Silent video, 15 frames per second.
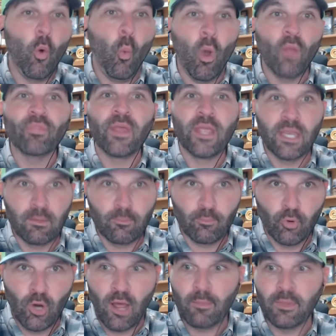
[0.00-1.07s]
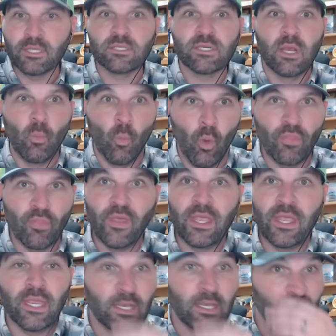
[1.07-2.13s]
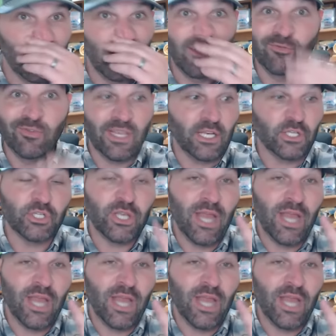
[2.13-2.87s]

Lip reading: what they can promise and what they can give to each.